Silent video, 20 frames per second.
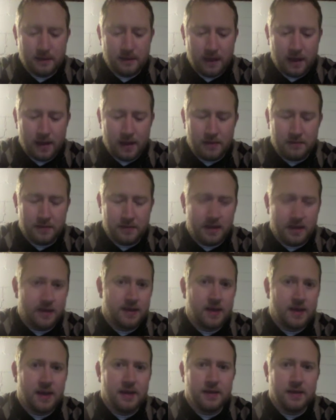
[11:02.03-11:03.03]
I am
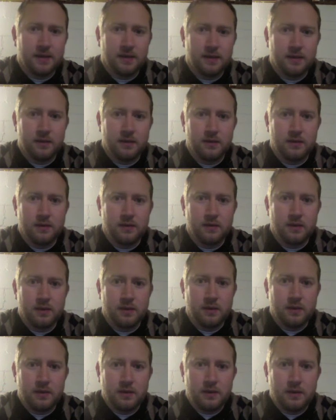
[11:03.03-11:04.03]
dedicating
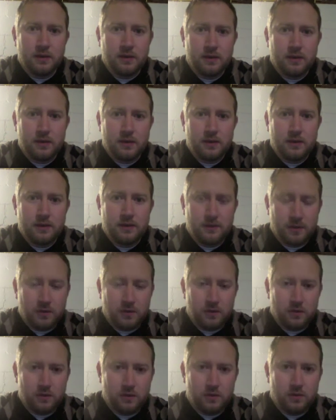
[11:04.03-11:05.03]

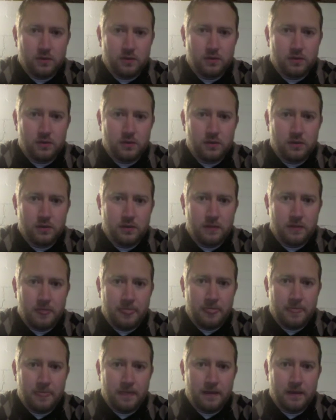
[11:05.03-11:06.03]
to
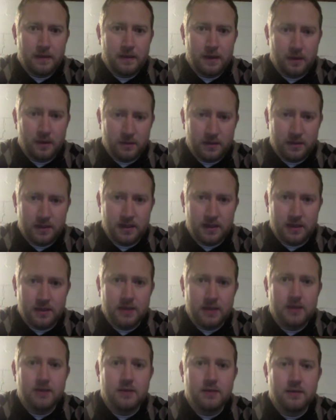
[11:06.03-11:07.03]
healthy
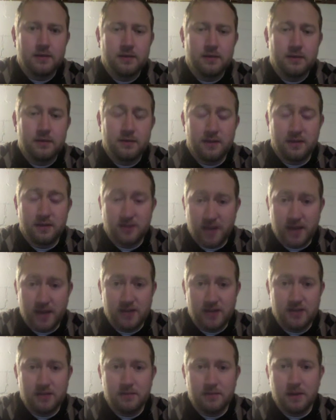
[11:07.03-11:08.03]
eating, to
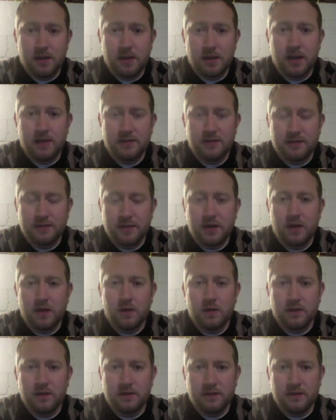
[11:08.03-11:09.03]
changing my
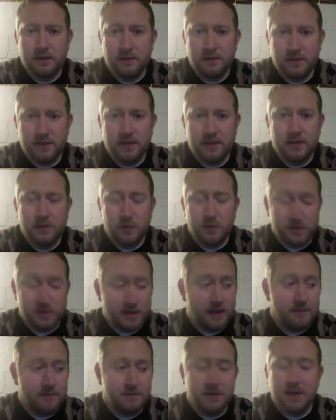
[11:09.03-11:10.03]
lifestyle of eating, which
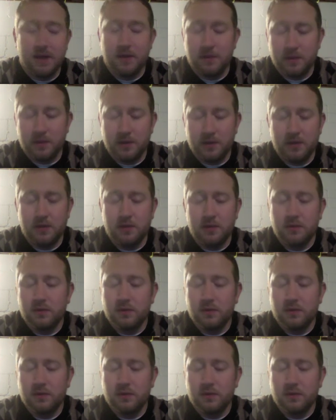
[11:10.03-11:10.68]
I've been able to do